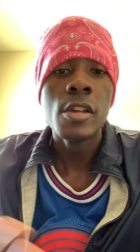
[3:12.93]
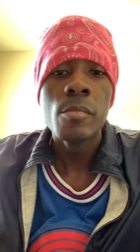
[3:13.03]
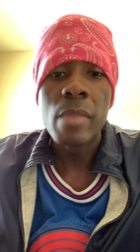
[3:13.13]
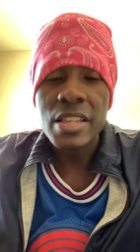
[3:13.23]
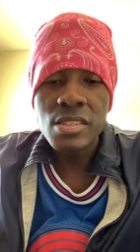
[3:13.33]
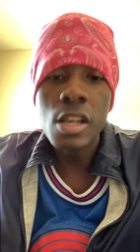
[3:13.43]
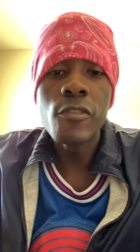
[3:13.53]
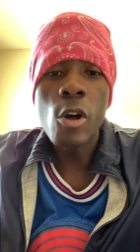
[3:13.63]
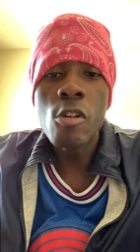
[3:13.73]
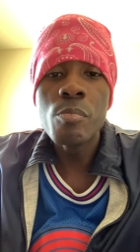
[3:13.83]
my
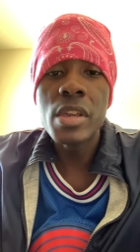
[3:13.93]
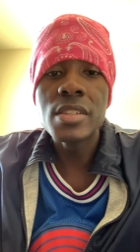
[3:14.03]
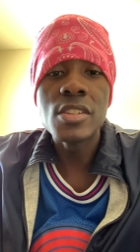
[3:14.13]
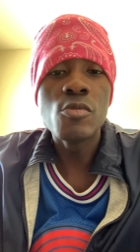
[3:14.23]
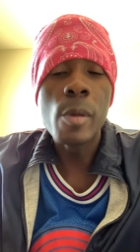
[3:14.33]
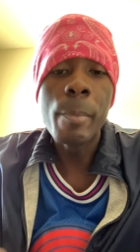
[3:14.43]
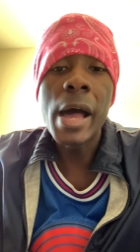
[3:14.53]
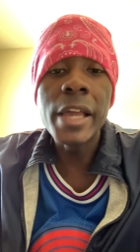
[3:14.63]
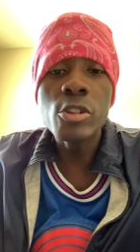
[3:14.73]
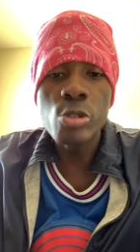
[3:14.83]
self-owned business with
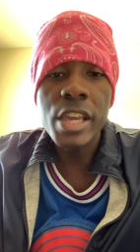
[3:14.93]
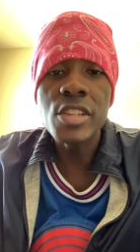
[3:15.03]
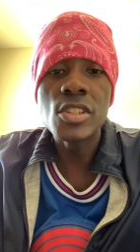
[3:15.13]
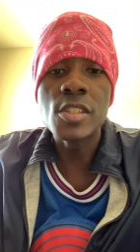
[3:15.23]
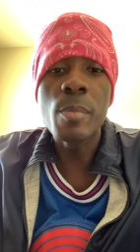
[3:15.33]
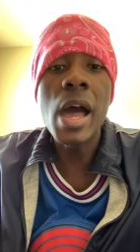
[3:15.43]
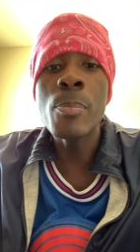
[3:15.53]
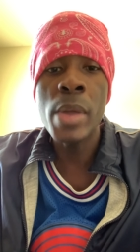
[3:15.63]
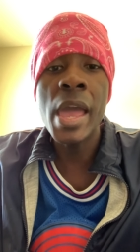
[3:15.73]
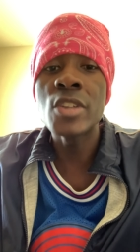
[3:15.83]
my creations, my
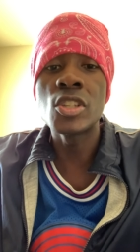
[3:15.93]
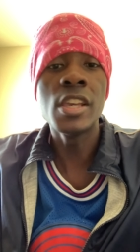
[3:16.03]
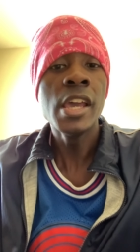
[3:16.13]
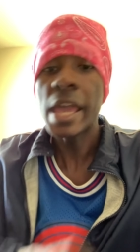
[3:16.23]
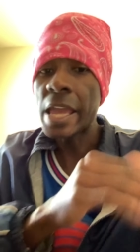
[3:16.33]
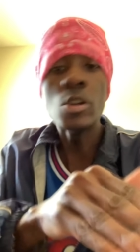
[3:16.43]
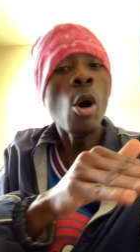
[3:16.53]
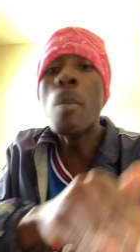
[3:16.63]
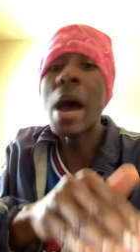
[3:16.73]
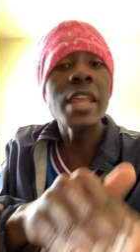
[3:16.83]
passion. Ain't
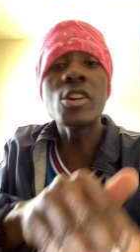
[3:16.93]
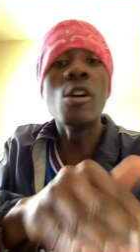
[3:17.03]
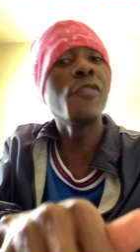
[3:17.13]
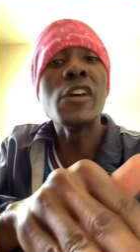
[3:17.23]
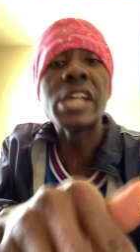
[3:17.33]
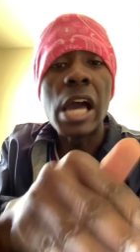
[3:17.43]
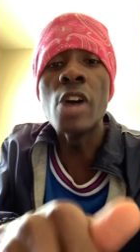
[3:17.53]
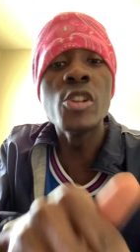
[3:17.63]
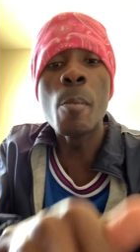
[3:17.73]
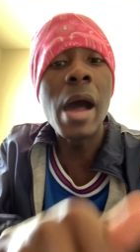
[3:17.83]
nobody gonna fucking
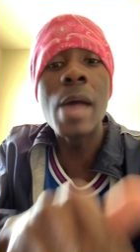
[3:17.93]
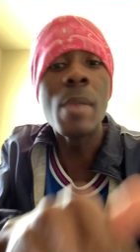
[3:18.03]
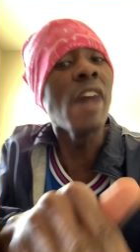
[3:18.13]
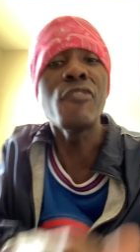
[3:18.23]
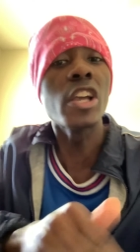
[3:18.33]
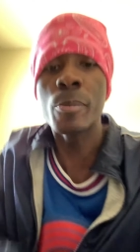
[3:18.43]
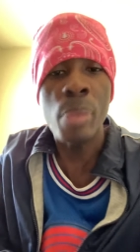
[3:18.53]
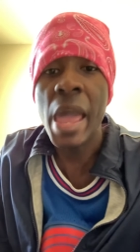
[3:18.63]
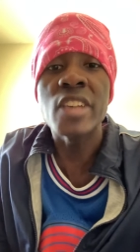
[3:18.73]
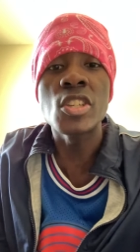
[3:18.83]
undermine my fucking
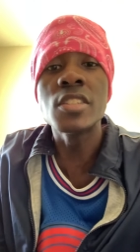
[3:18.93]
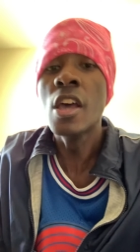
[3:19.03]
passions.